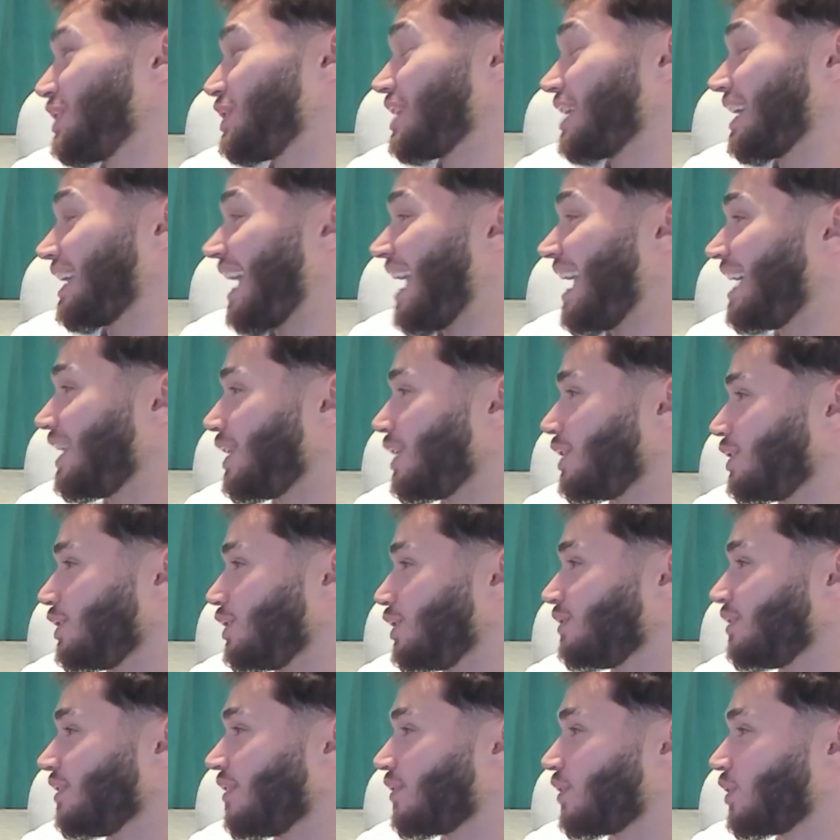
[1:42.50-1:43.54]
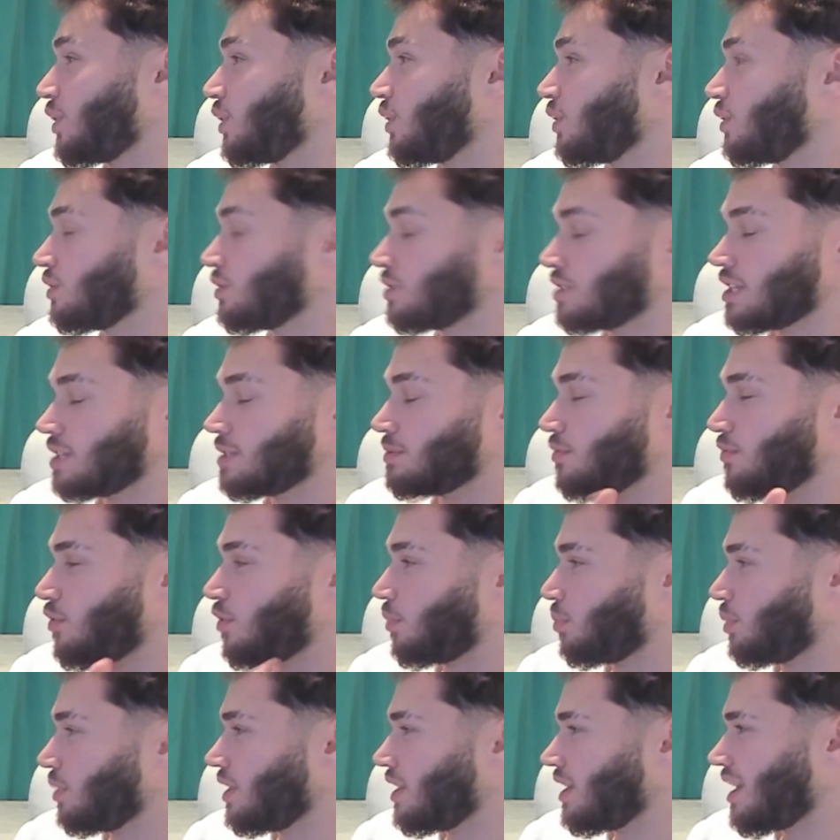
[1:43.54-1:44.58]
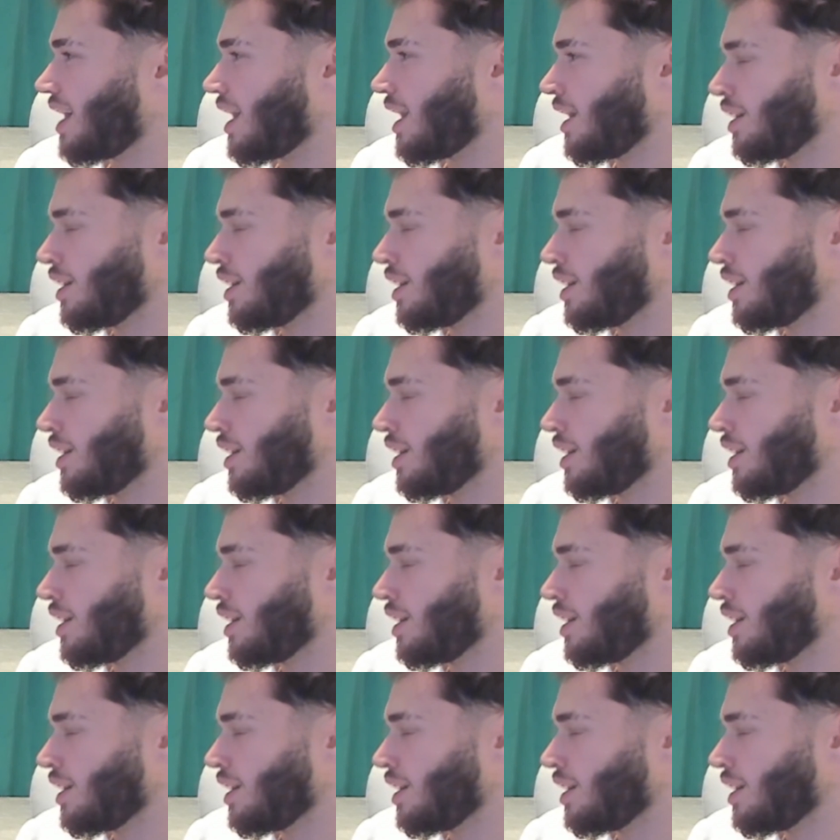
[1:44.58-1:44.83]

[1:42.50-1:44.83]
like, "Aiden, you love girls since before pre-K."